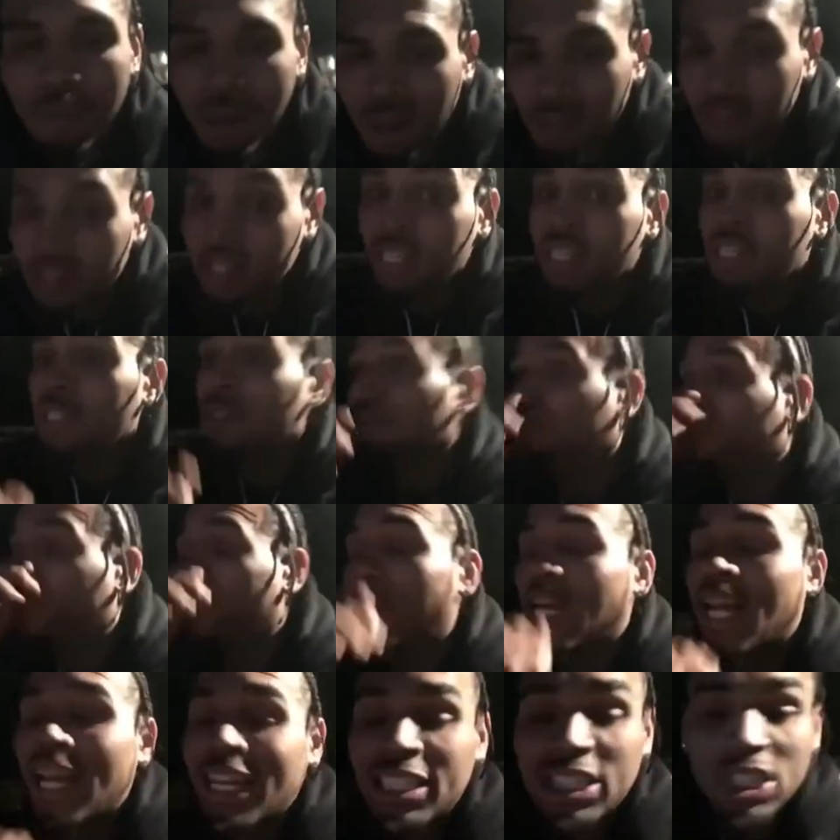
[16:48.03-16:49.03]
these
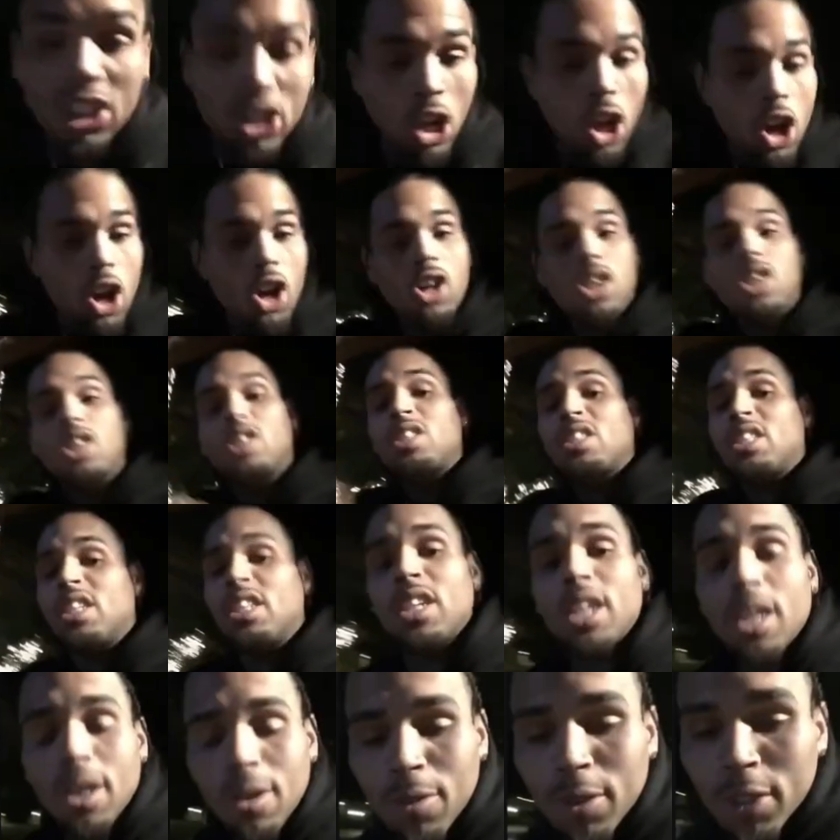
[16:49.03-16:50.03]
higher ups
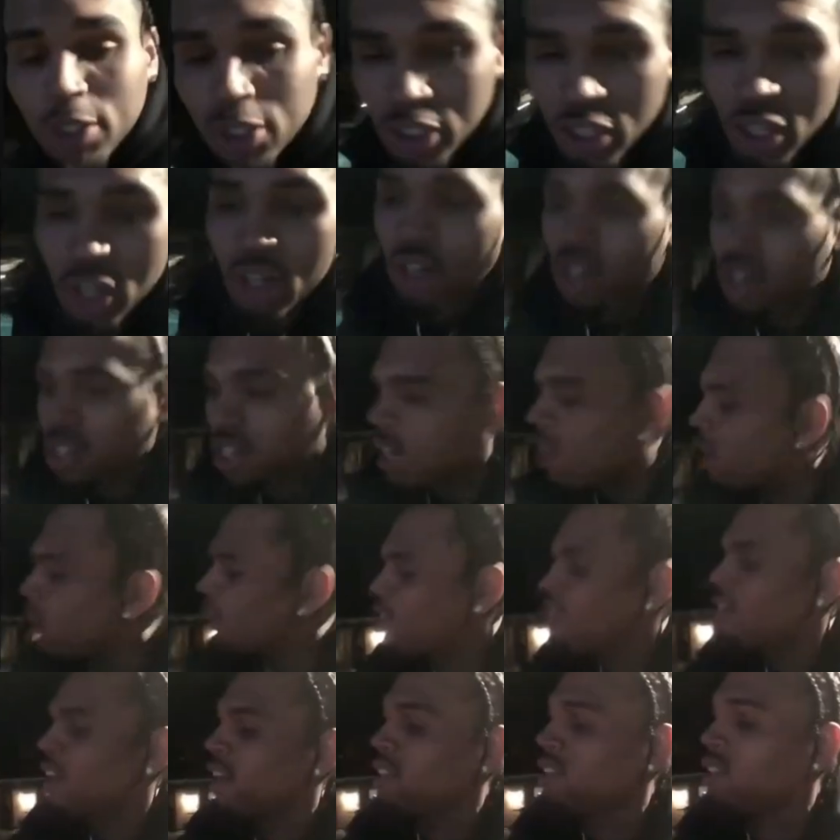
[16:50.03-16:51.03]
right but you own
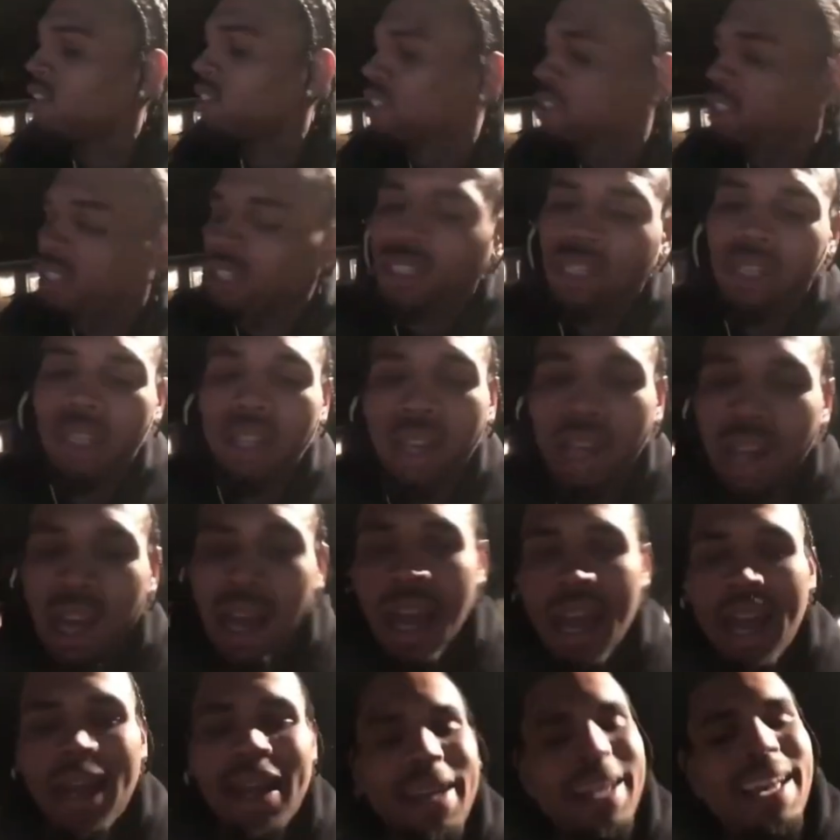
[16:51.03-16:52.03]
them you are
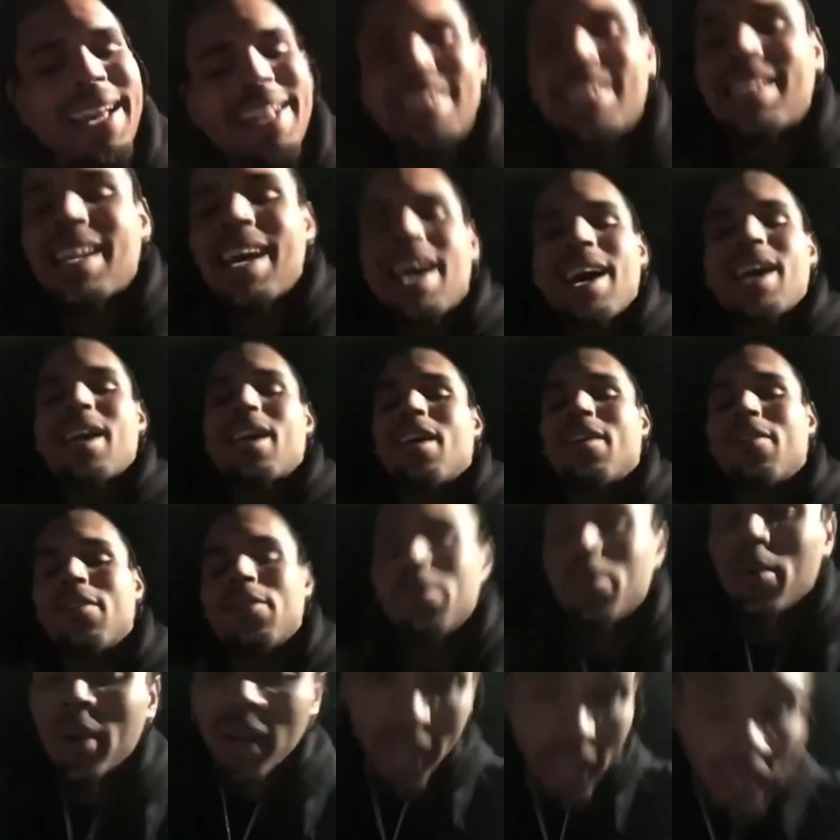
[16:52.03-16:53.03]
really the one in
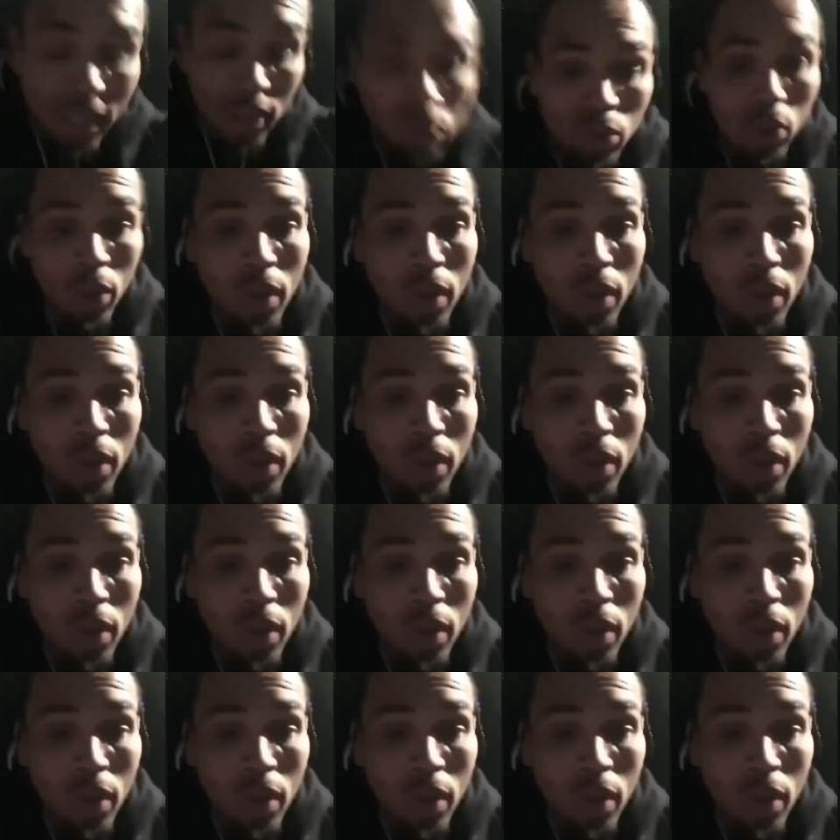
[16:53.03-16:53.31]
charge